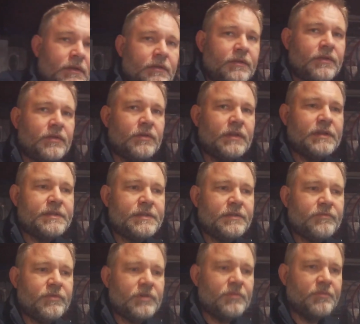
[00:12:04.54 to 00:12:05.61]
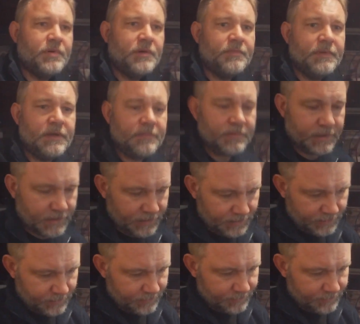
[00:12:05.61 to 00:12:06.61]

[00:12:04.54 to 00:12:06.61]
So let's see if we can pop that back in.